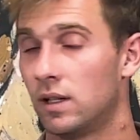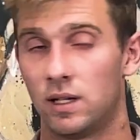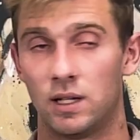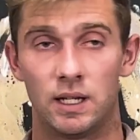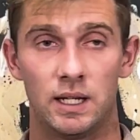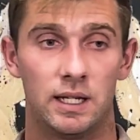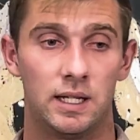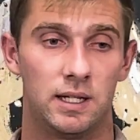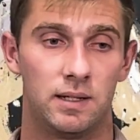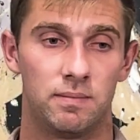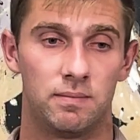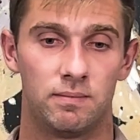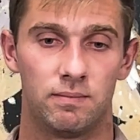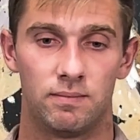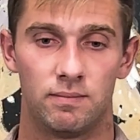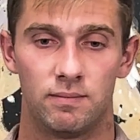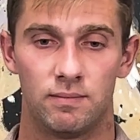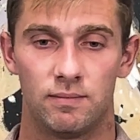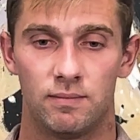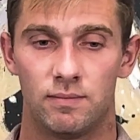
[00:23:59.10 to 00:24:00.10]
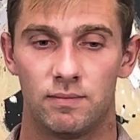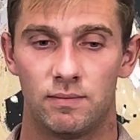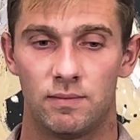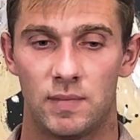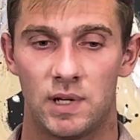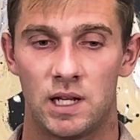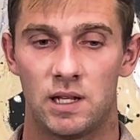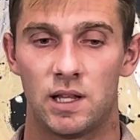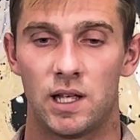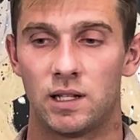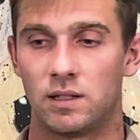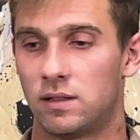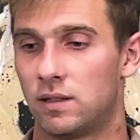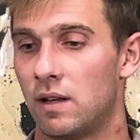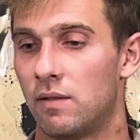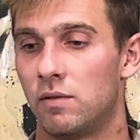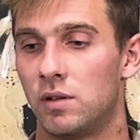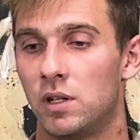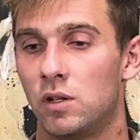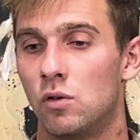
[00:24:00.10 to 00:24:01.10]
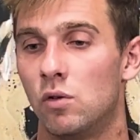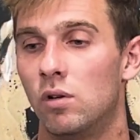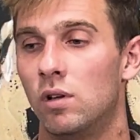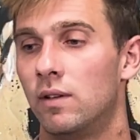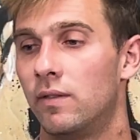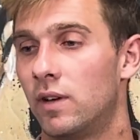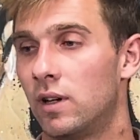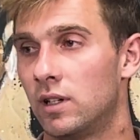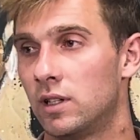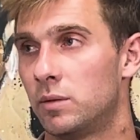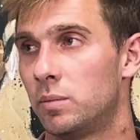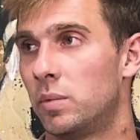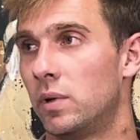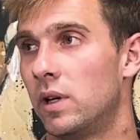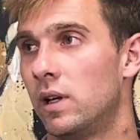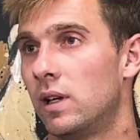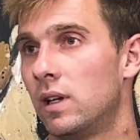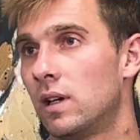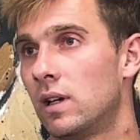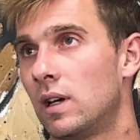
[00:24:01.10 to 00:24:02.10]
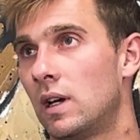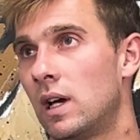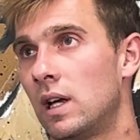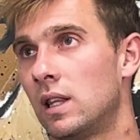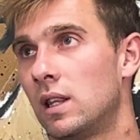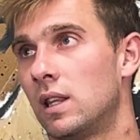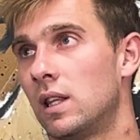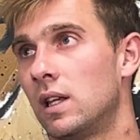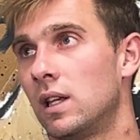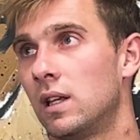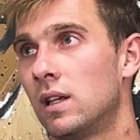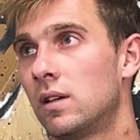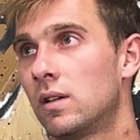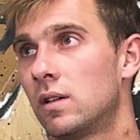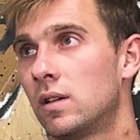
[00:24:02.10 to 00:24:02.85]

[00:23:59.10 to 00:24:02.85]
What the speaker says: And that's definitely a goal of ours. But I think